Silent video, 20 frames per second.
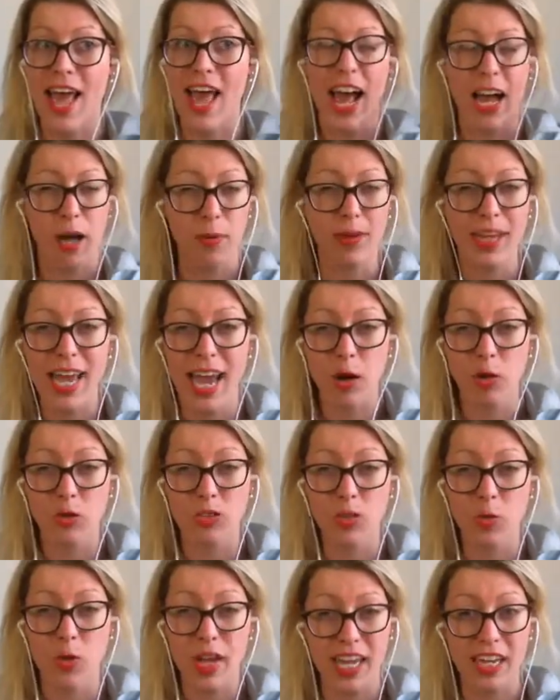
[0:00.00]
how many hours
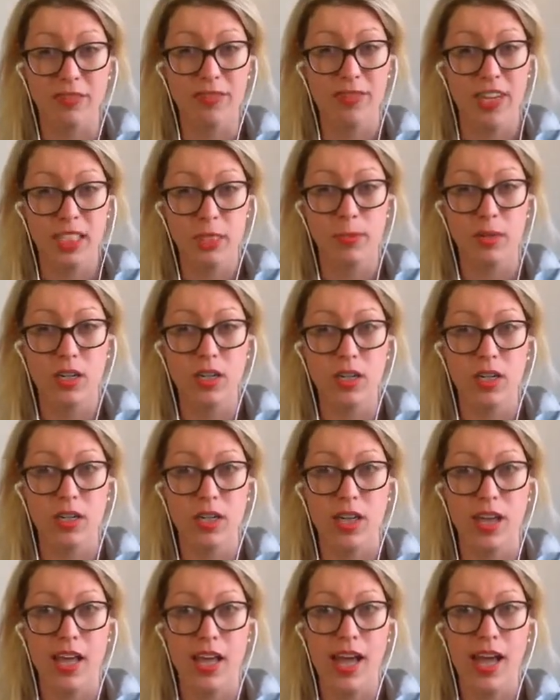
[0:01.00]
a week in Facebook,
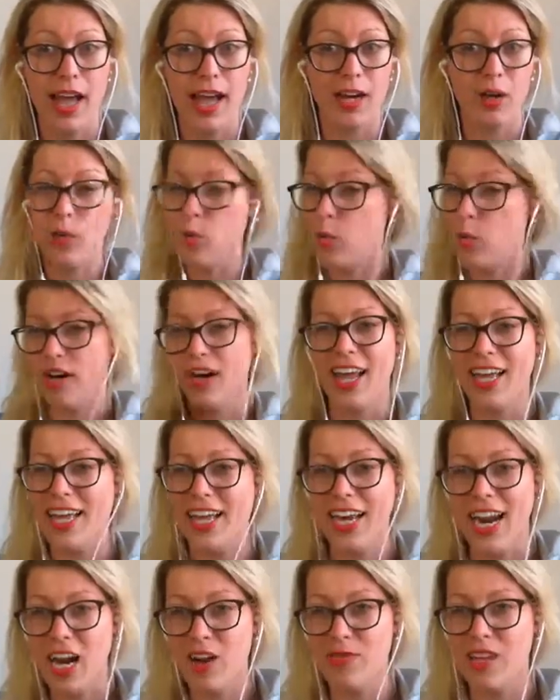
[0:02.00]
and what did I
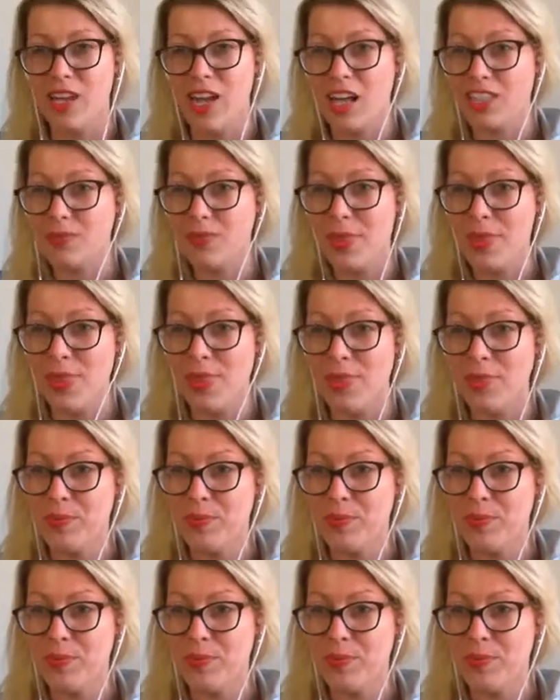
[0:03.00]
get out of the last month?